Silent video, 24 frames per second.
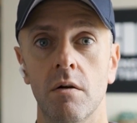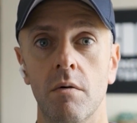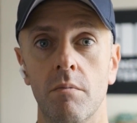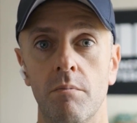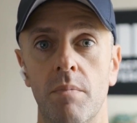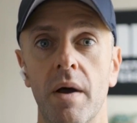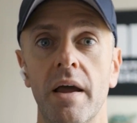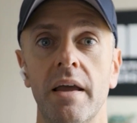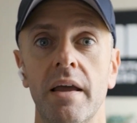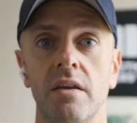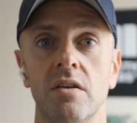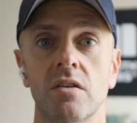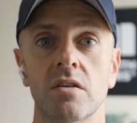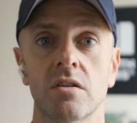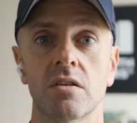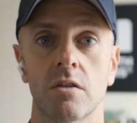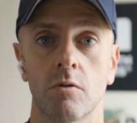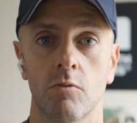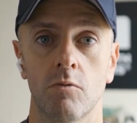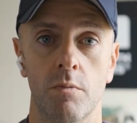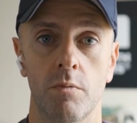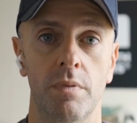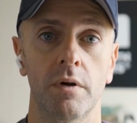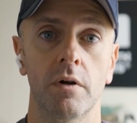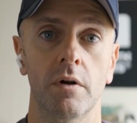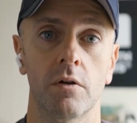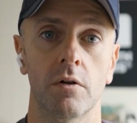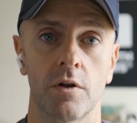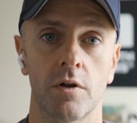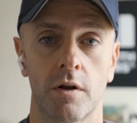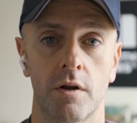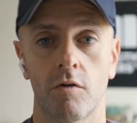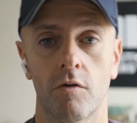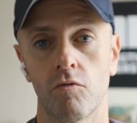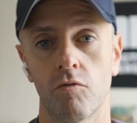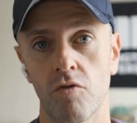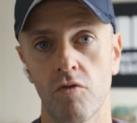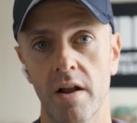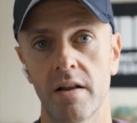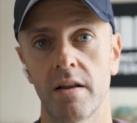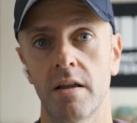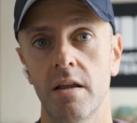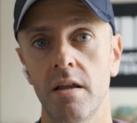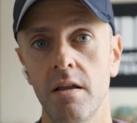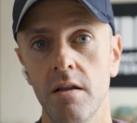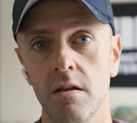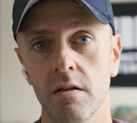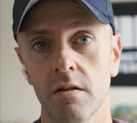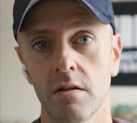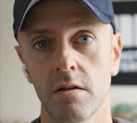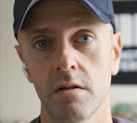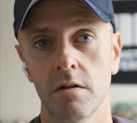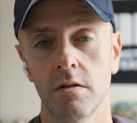base that we're building ready